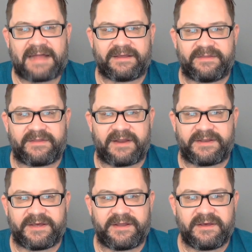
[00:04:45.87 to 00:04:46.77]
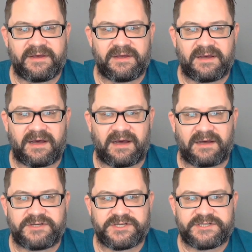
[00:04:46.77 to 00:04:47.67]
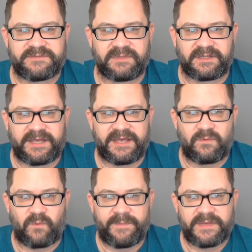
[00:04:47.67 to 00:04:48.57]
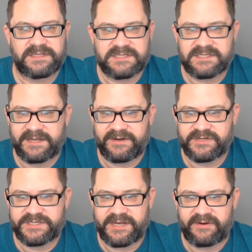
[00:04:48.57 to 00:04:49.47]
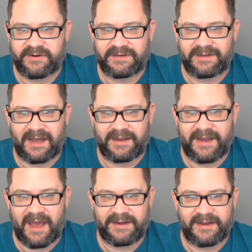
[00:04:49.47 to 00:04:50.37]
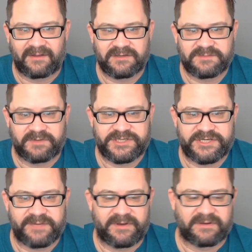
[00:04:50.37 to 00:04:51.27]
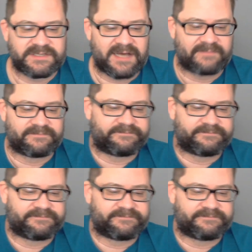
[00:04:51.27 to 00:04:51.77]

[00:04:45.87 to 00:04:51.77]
lay that I did. Just some Lee Women's Slender Secret. Got $9 plus shipping on top.